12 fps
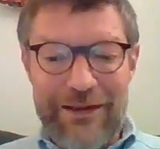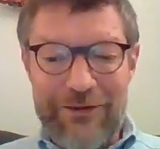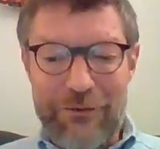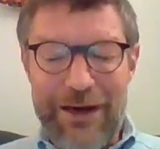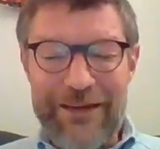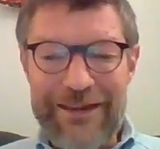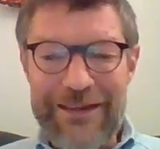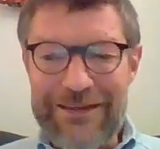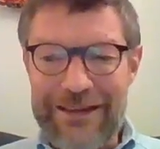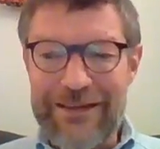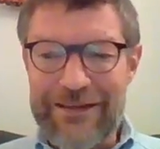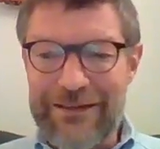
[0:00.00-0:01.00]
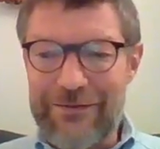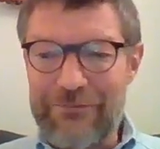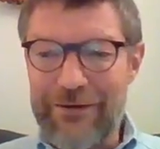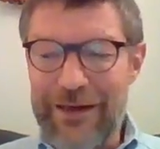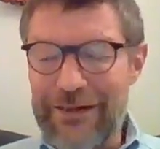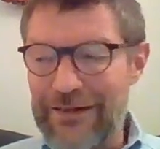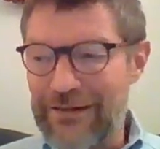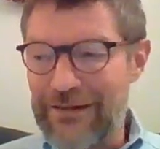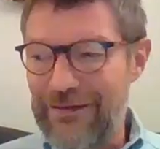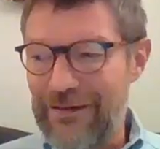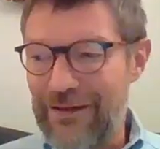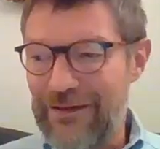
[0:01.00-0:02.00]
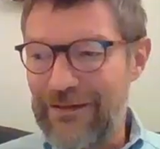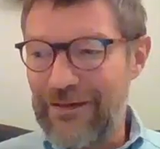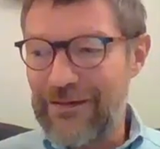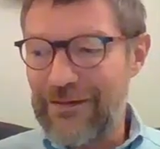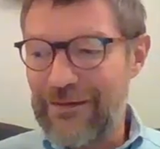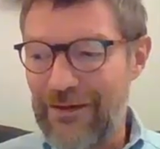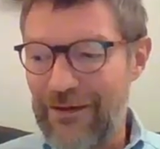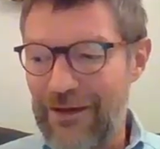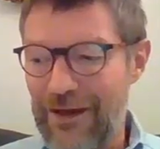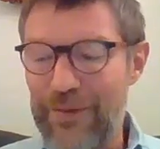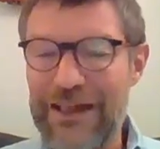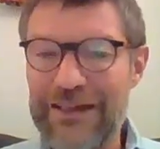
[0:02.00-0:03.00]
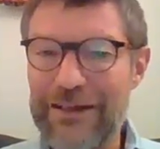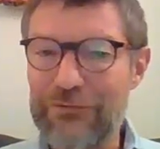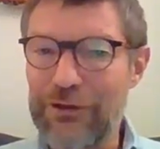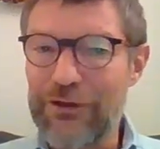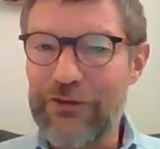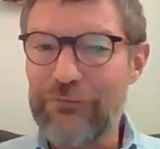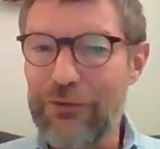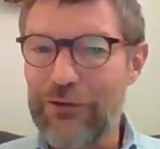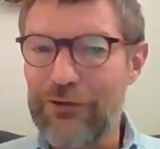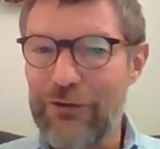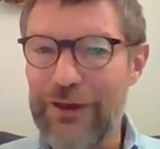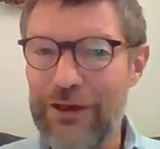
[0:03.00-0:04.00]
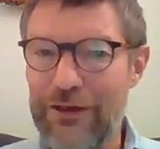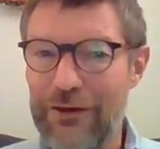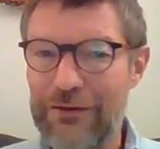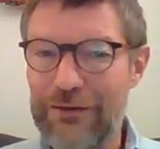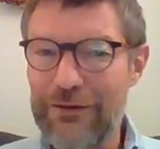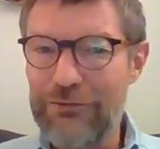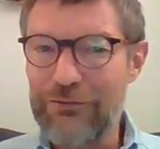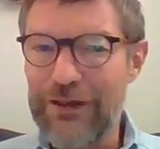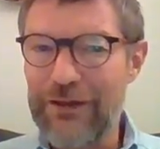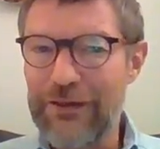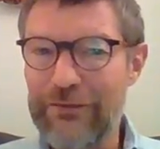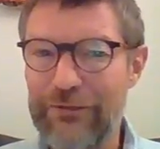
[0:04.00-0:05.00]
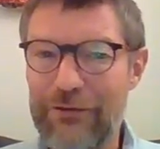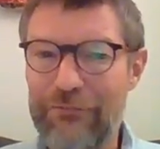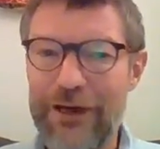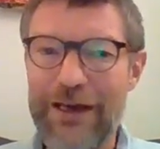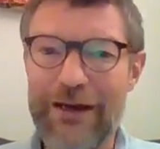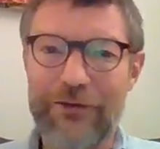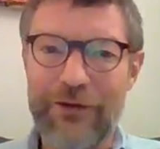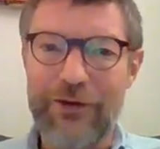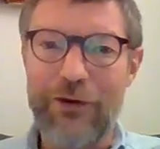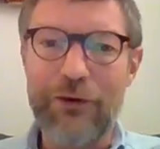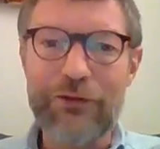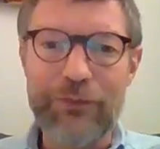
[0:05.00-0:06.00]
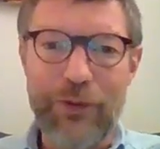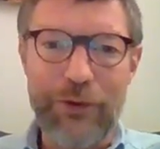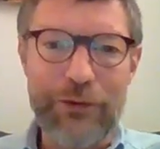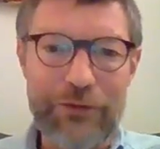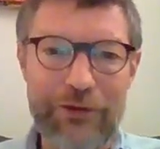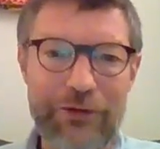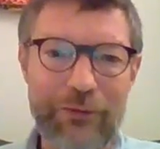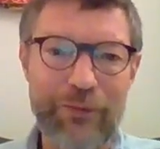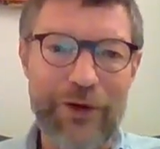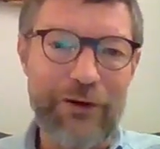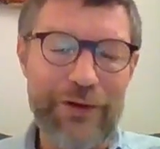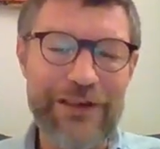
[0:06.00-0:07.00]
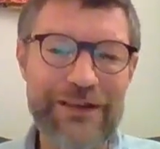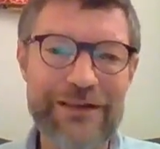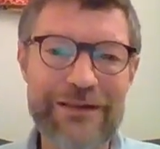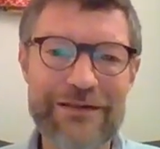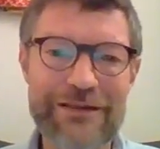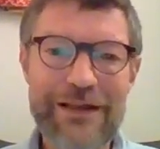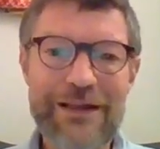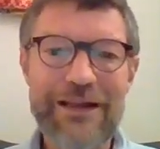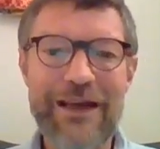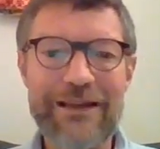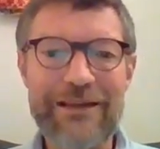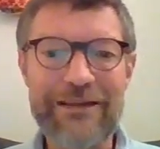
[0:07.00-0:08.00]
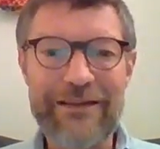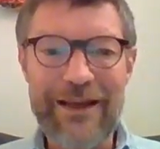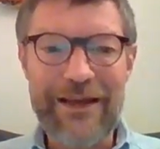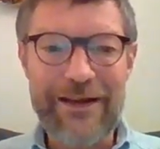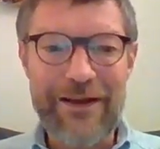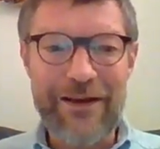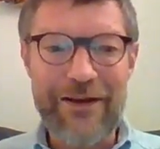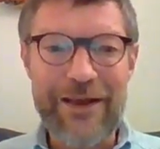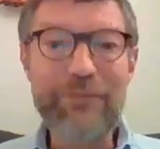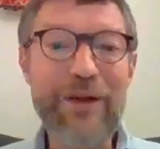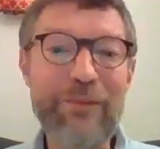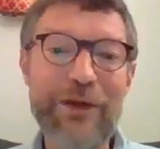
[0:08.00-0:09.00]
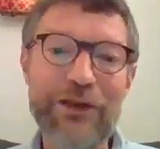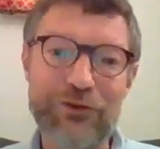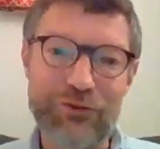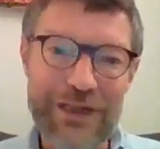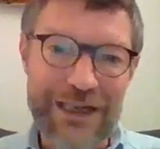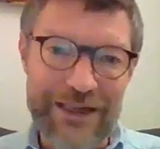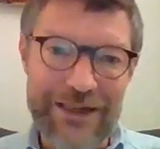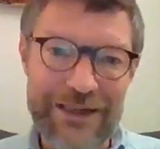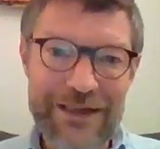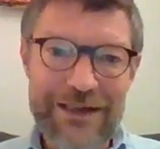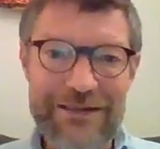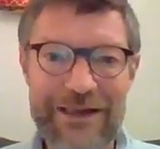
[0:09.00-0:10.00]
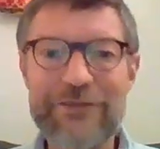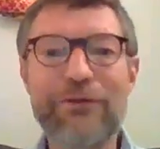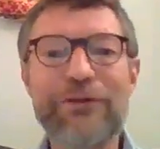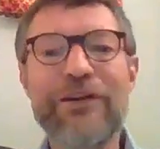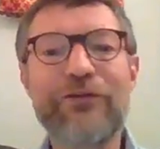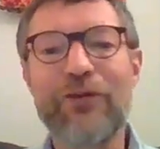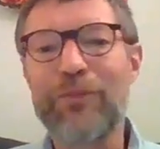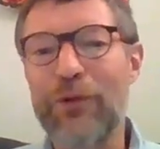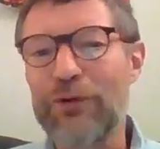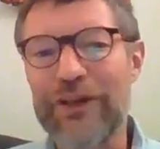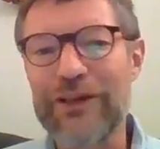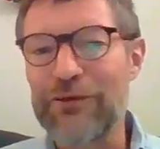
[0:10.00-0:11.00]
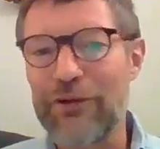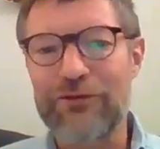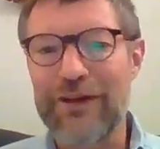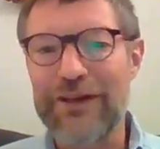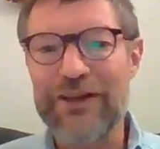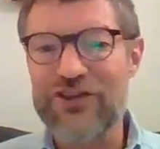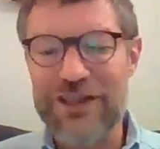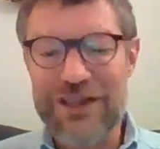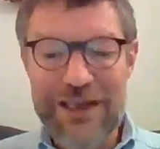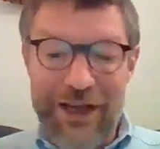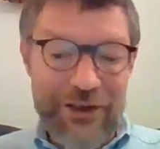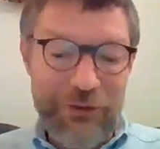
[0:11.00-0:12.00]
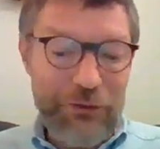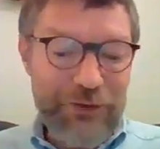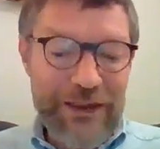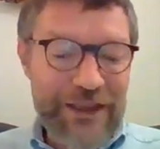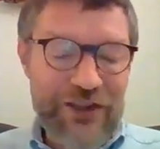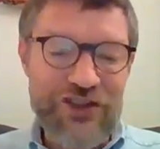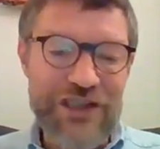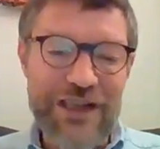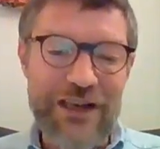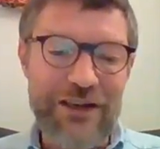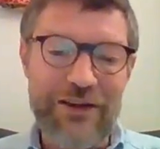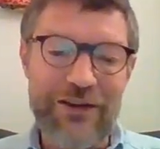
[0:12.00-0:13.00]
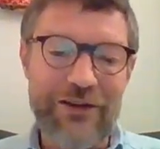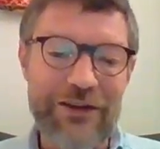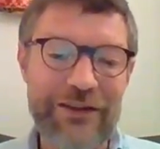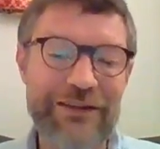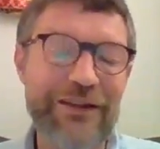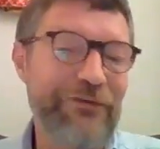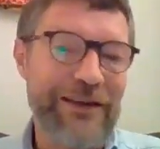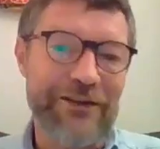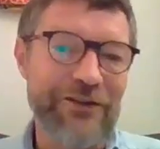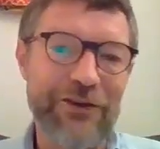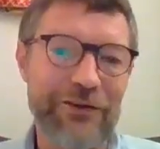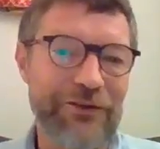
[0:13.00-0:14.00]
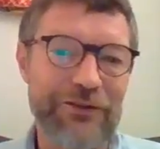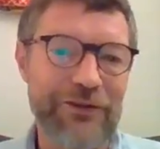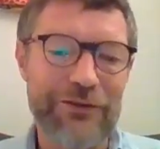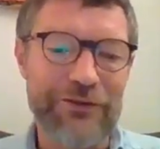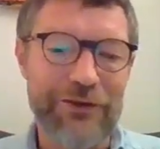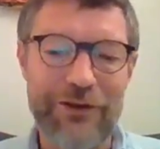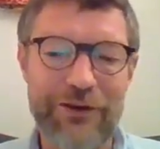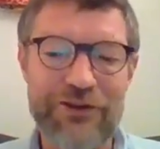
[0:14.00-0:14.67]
so I think that's where this ability to understand what's going on, to identify where are the hot points and the priorities, and then implement quickly. That's what is supporting your strategy. Your strategy is in fact not